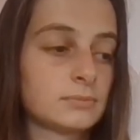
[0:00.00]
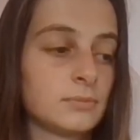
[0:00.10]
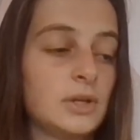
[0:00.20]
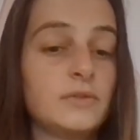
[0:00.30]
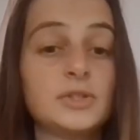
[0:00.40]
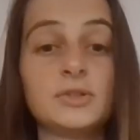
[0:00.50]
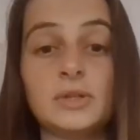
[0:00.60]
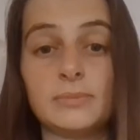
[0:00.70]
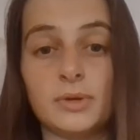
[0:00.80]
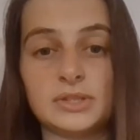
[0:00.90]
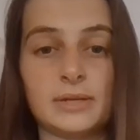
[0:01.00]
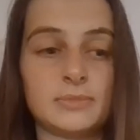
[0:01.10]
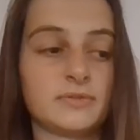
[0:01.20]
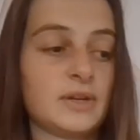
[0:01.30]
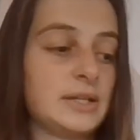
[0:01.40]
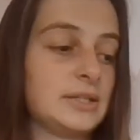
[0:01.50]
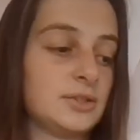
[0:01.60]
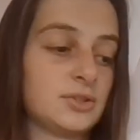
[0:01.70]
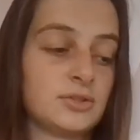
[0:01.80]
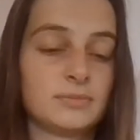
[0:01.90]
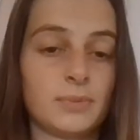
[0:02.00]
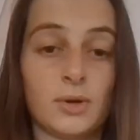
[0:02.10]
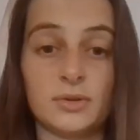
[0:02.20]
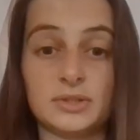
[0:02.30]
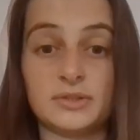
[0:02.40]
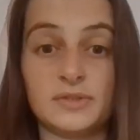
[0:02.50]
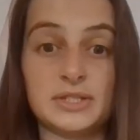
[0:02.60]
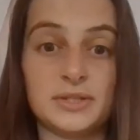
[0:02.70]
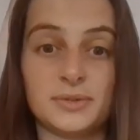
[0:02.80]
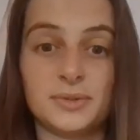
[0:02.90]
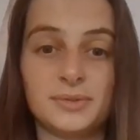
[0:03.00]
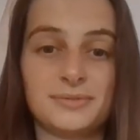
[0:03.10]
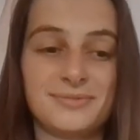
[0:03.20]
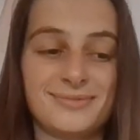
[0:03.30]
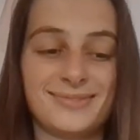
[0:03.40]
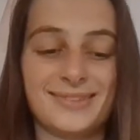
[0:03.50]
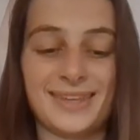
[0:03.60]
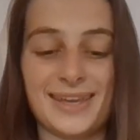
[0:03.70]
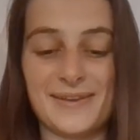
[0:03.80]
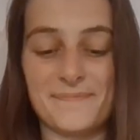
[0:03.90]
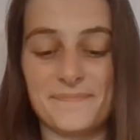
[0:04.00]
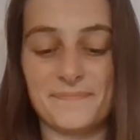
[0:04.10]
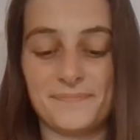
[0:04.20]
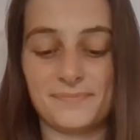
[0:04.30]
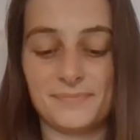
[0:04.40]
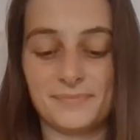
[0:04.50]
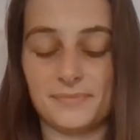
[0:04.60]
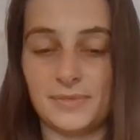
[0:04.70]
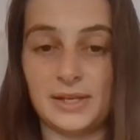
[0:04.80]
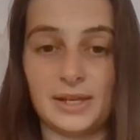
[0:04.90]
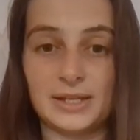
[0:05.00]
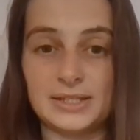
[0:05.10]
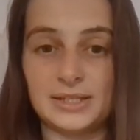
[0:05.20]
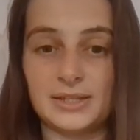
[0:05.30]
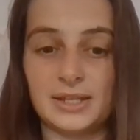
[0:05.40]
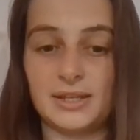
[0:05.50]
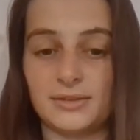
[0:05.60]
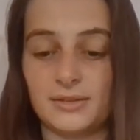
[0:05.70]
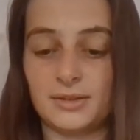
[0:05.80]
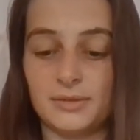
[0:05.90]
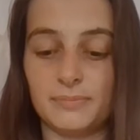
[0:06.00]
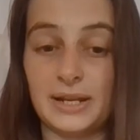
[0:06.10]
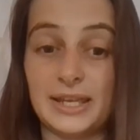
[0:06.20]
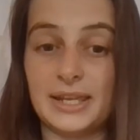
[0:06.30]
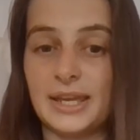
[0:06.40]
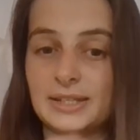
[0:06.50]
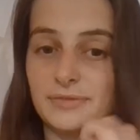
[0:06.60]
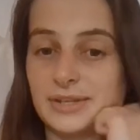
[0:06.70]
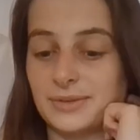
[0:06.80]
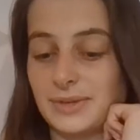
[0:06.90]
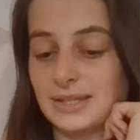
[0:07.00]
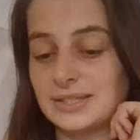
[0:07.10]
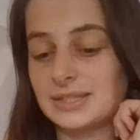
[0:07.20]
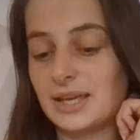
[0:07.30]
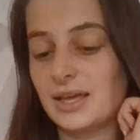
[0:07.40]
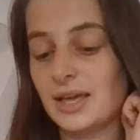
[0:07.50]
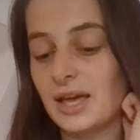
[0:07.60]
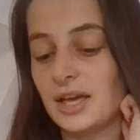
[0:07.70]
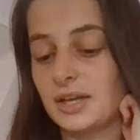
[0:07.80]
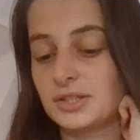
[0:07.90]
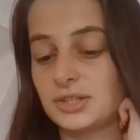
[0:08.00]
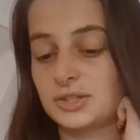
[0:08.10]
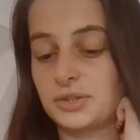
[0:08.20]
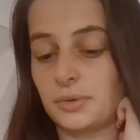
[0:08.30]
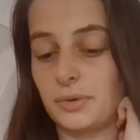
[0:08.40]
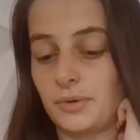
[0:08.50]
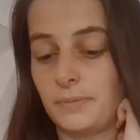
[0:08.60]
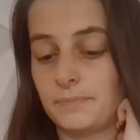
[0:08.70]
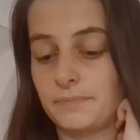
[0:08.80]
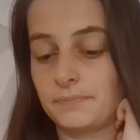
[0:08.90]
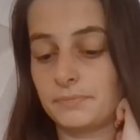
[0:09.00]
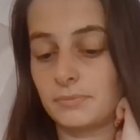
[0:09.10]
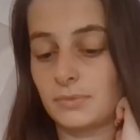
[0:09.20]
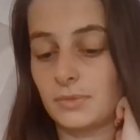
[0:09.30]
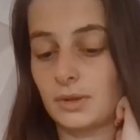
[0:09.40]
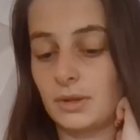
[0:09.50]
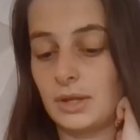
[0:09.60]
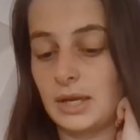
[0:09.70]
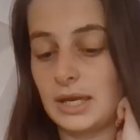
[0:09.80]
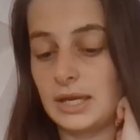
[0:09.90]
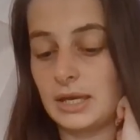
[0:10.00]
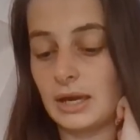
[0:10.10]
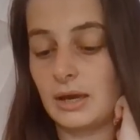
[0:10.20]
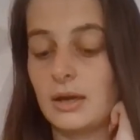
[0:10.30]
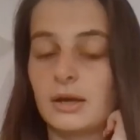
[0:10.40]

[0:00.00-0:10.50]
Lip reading: If you do need more time to find it, just pause the video. Then you can play it again to find out the answer. So here